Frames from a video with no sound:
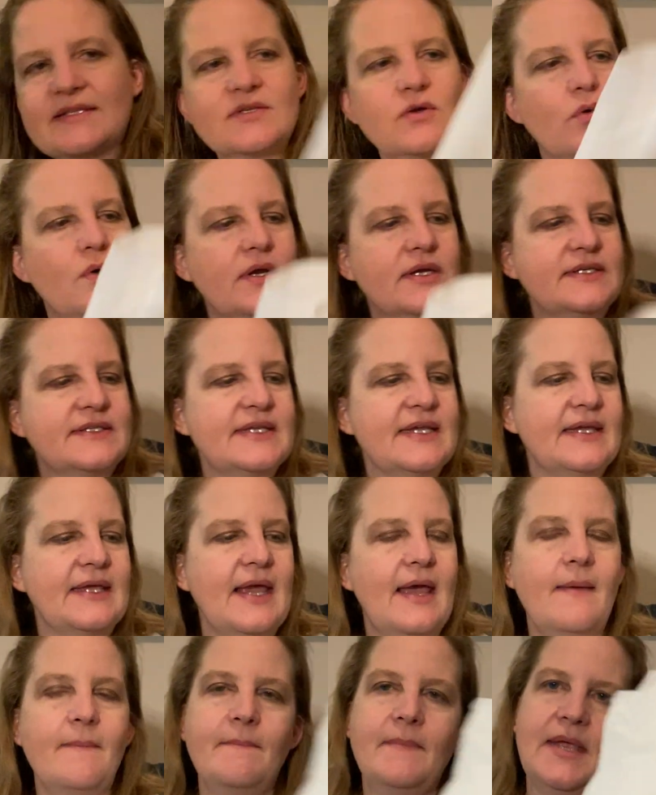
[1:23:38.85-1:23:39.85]
going to
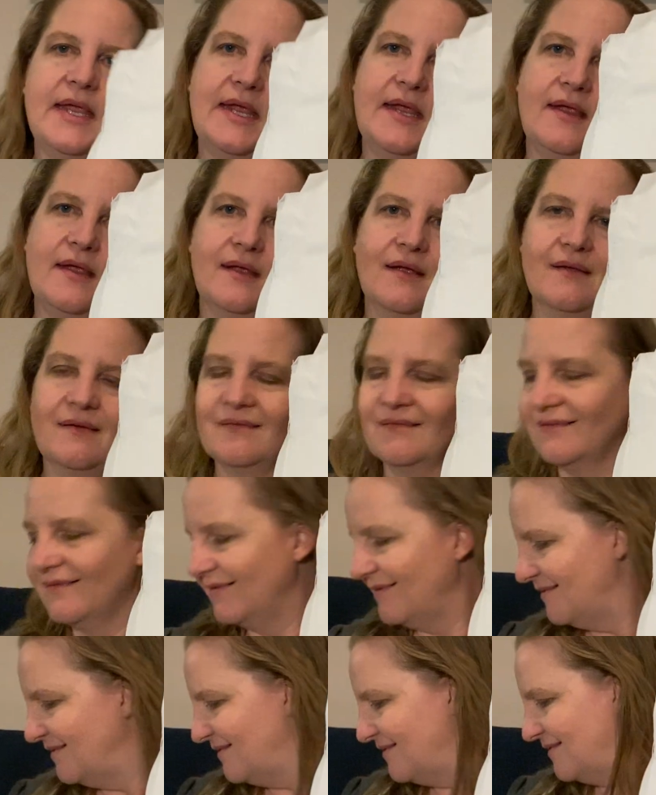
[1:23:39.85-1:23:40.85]
get me
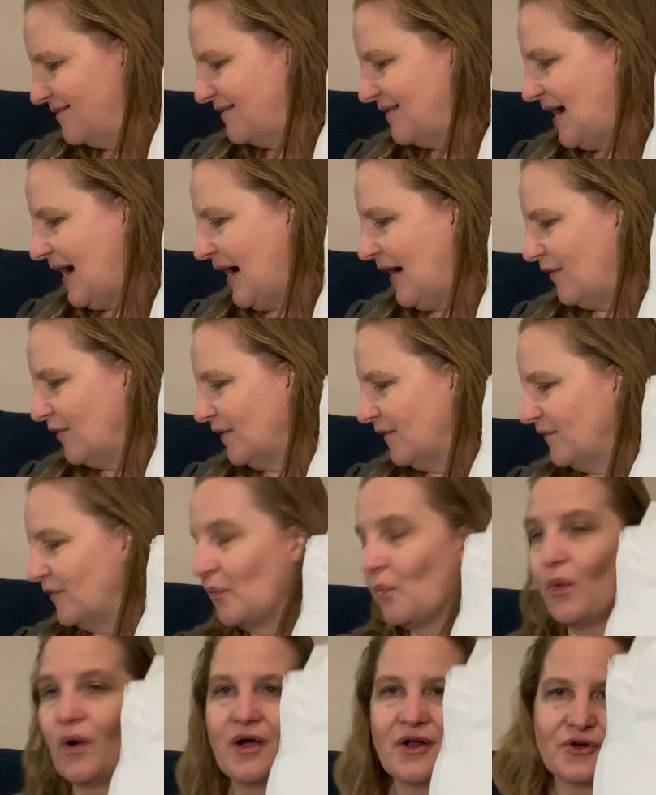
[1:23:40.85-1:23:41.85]
out of the
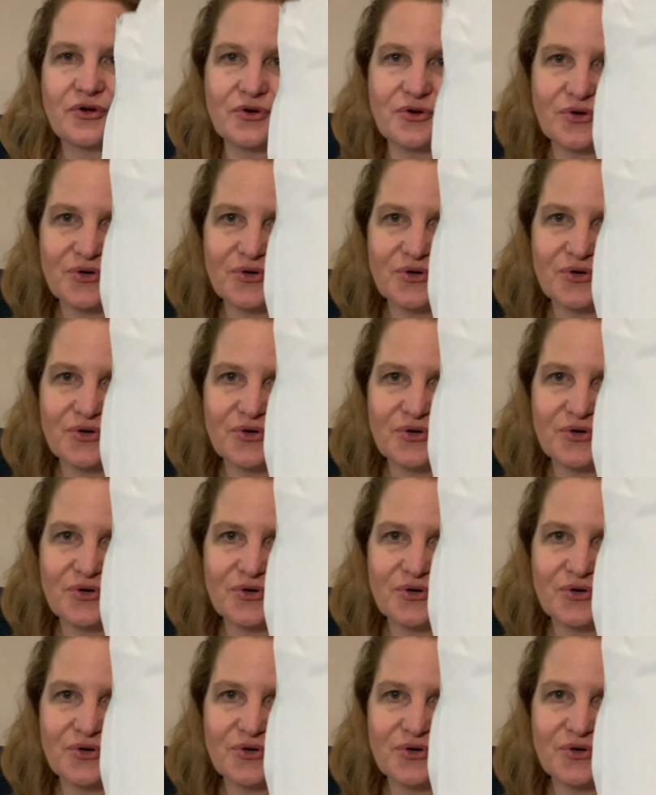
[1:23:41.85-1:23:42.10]
water or